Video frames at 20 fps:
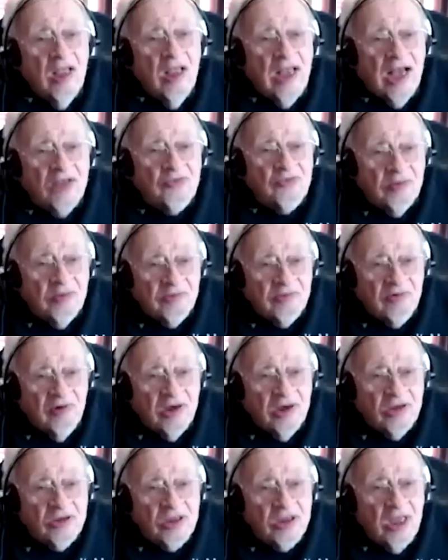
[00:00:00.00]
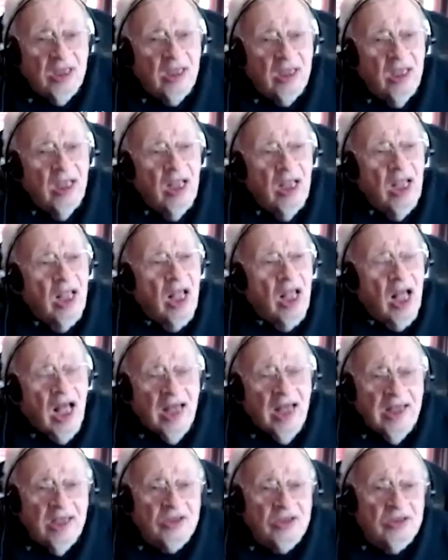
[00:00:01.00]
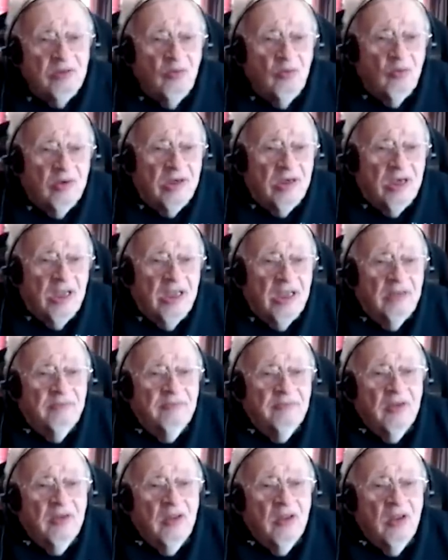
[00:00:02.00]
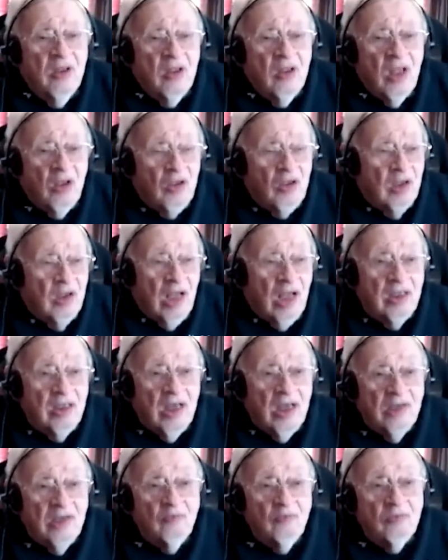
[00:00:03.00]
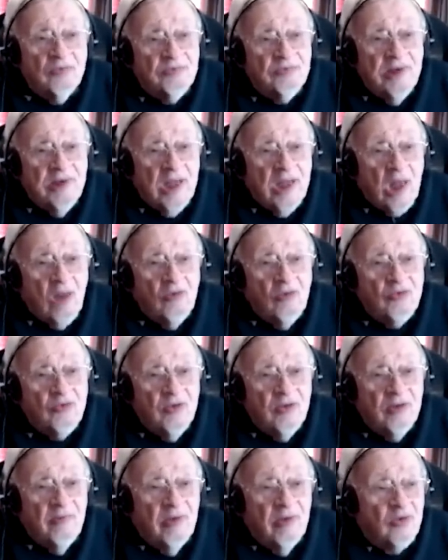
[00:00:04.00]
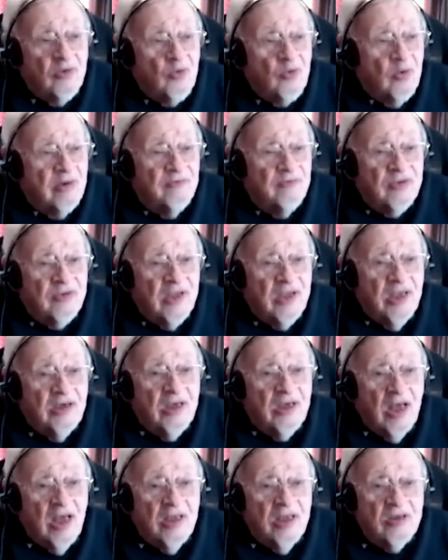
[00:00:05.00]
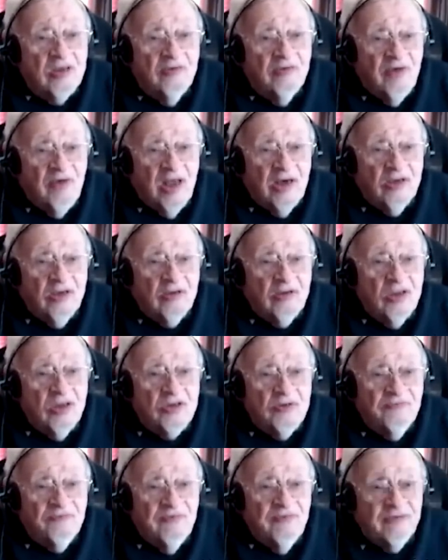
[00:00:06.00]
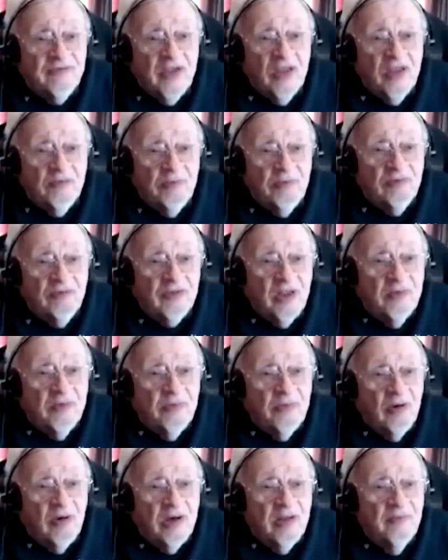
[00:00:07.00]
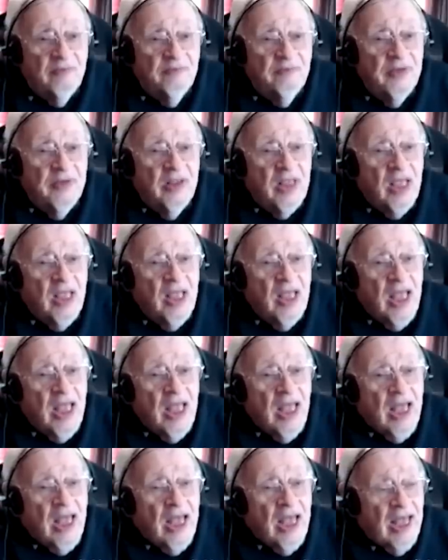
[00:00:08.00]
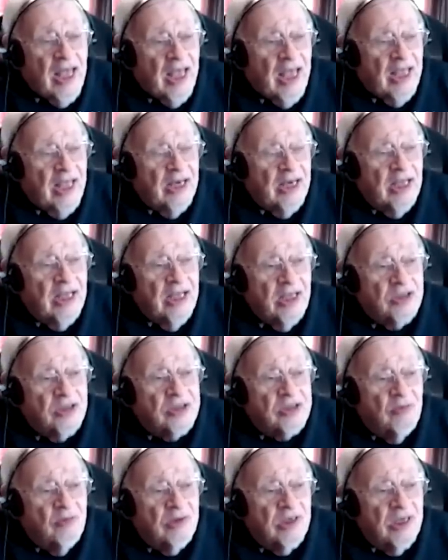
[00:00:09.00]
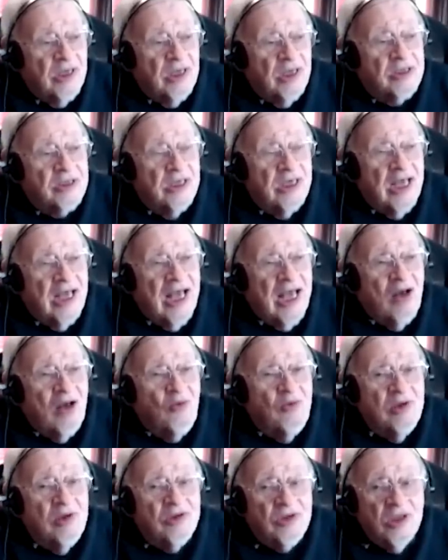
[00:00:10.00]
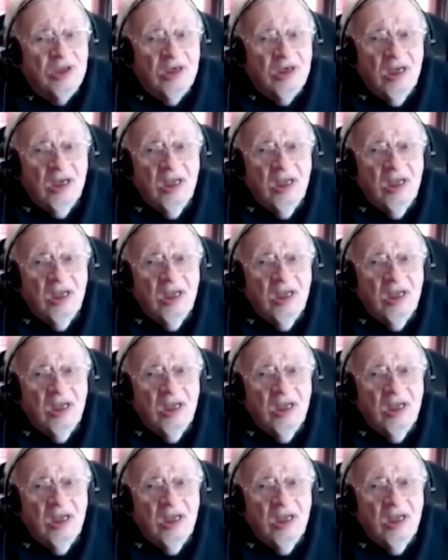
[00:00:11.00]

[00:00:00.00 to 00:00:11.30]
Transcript: That's what I'm trying to say. I asked him one day. Yeah, you know, I'm pretty close with him. I was one of 10 guys invited to his 50th birthday party. And I asked him one day, I said, how is it?